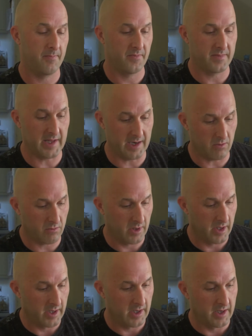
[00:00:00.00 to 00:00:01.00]
Now,
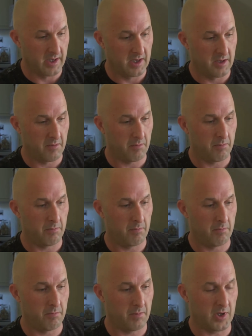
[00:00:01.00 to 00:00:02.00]

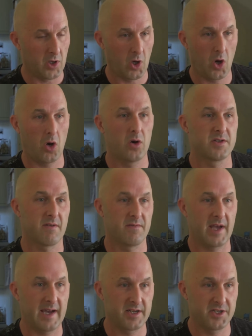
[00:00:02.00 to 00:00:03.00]
because of
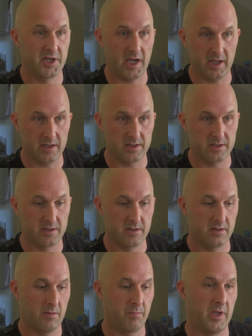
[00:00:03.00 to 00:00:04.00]
that change,
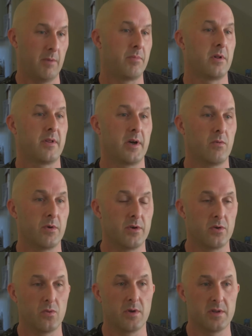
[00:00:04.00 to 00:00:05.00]
the people that were
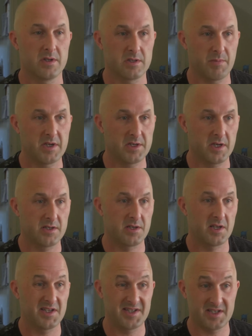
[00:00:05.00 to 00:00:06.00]
doing the speeches
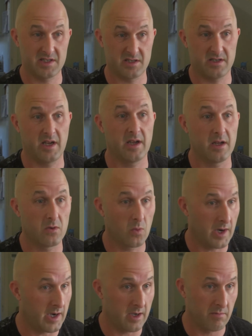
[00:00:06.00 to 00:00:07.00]
stayed
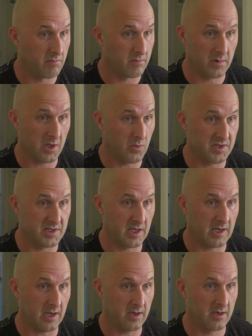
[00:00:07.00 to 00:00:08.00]
where they were
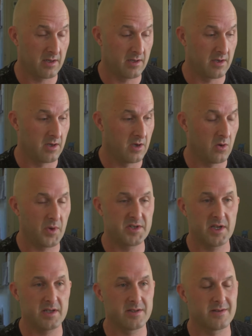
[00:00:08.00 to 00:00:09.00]
sitting, which is